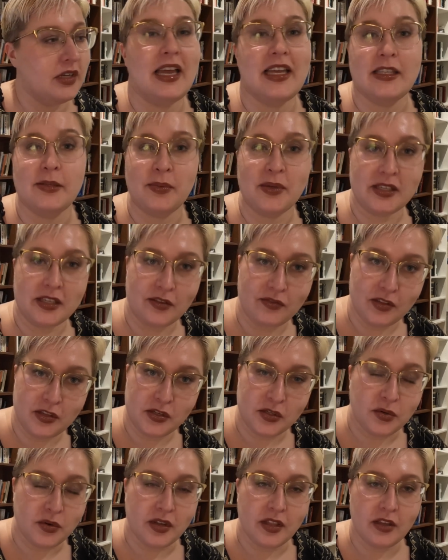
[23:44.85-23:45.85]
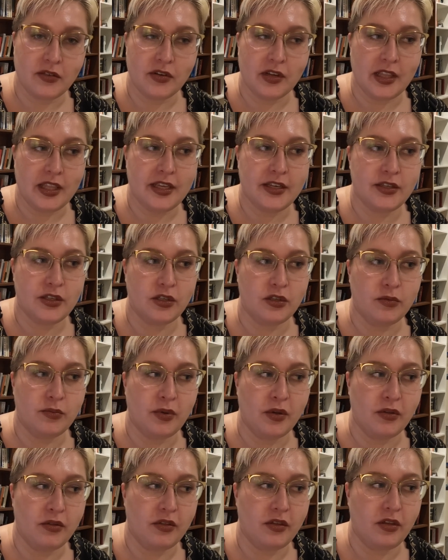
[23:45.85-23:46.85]
aspects of the story that relate to
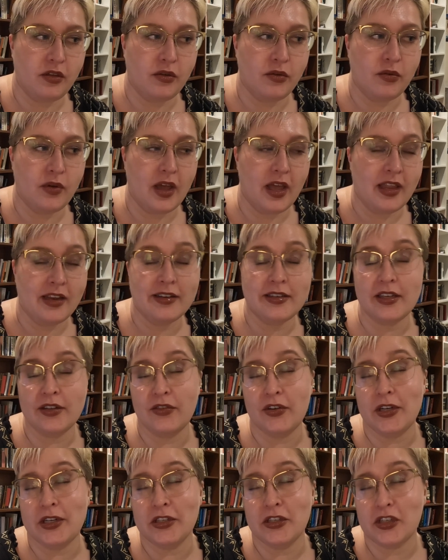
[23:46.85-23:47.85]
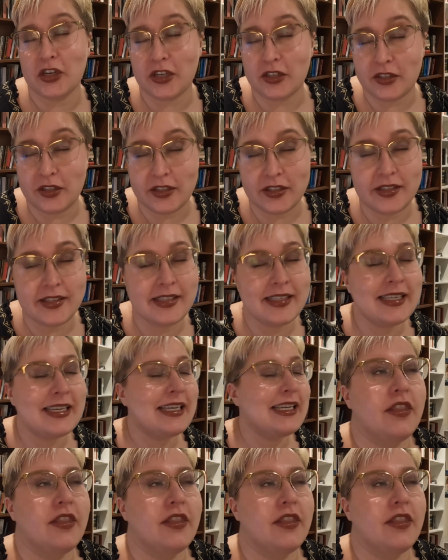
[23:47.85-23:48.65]
both Hugh and Irina's childhoods.